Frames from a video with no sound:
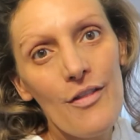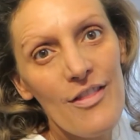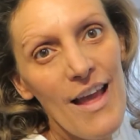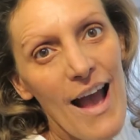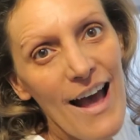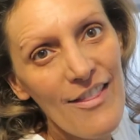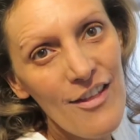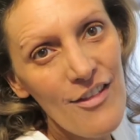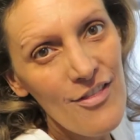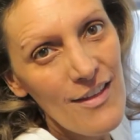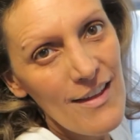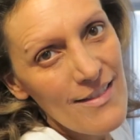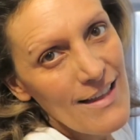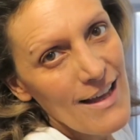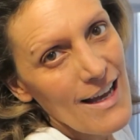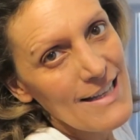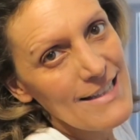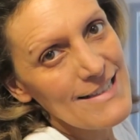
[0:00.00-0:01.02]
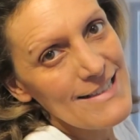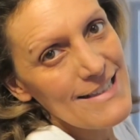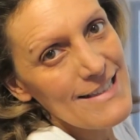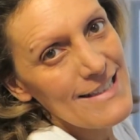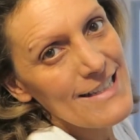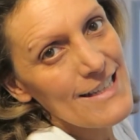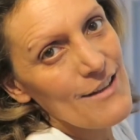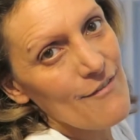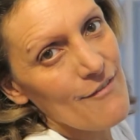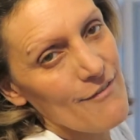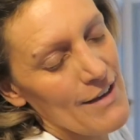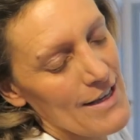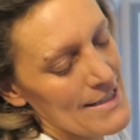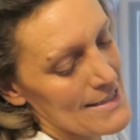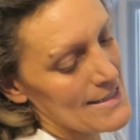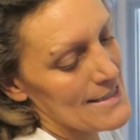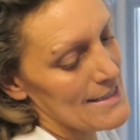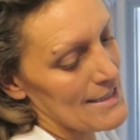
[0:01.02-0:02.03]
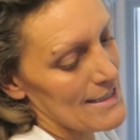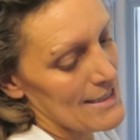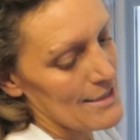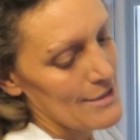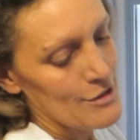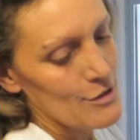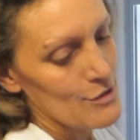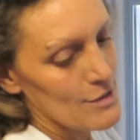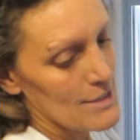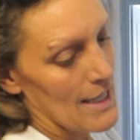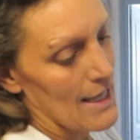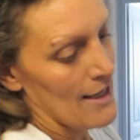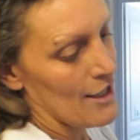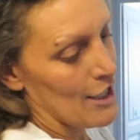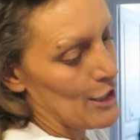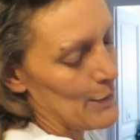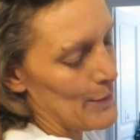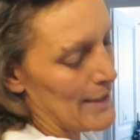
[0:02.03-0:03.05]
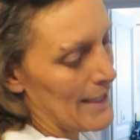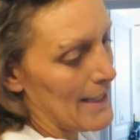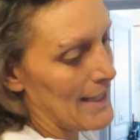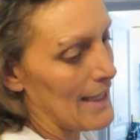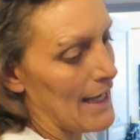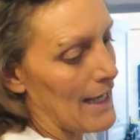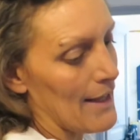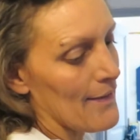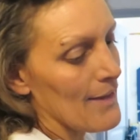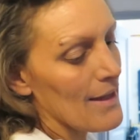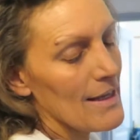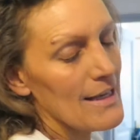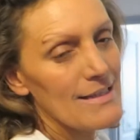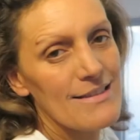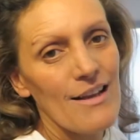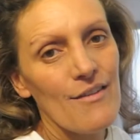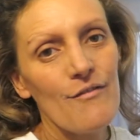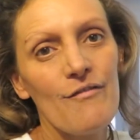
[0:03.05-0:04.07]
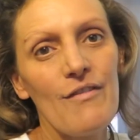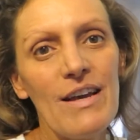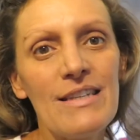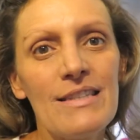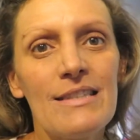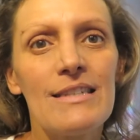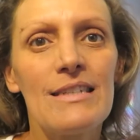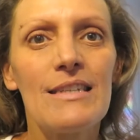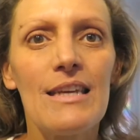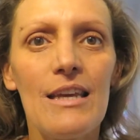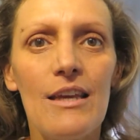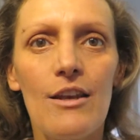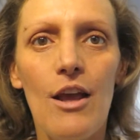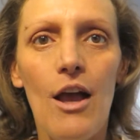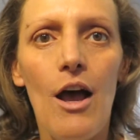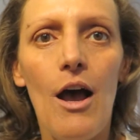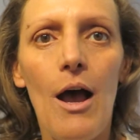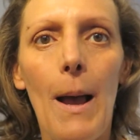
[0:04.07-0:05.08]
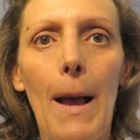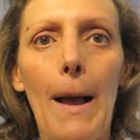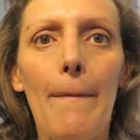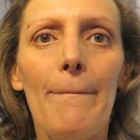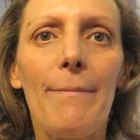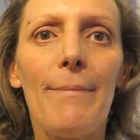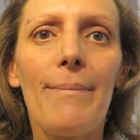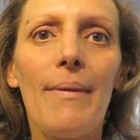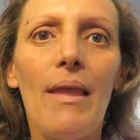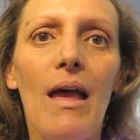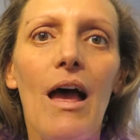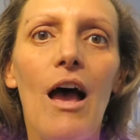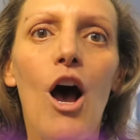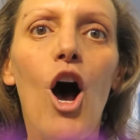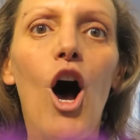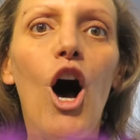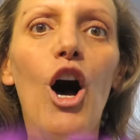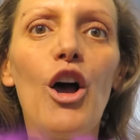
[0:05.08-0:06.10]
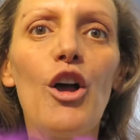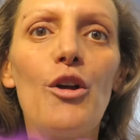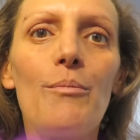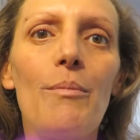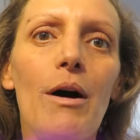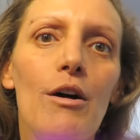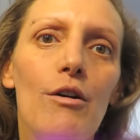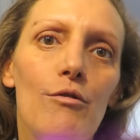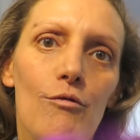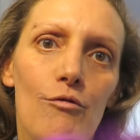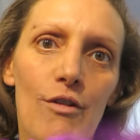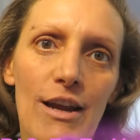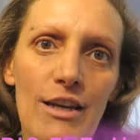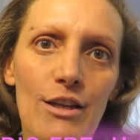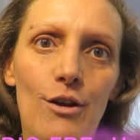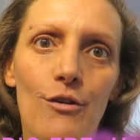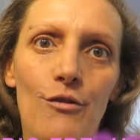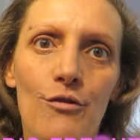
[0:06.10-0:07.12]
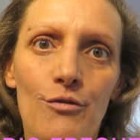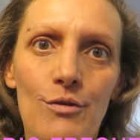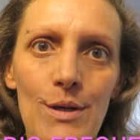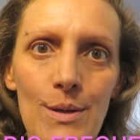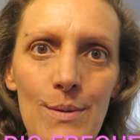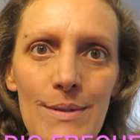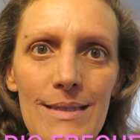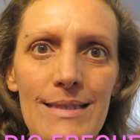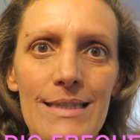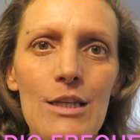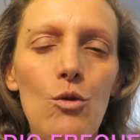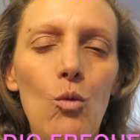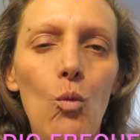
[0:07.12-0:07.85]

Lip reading: the other thing that I did invest in, excuse the echo in here, is I invested in a home radio frequency